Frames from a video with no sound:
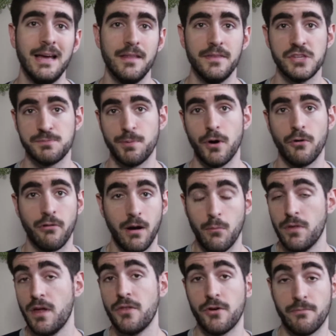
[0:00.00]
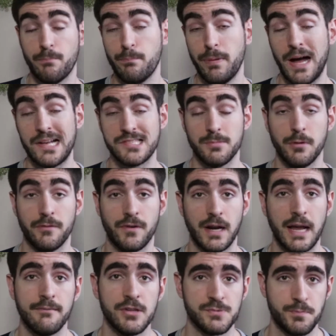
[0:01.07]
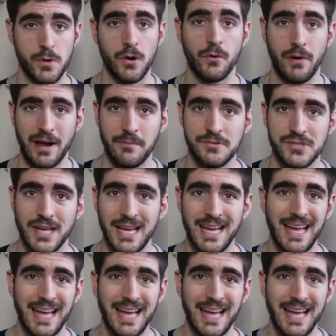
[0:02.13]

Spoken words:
this program with other possible forgiveness programs.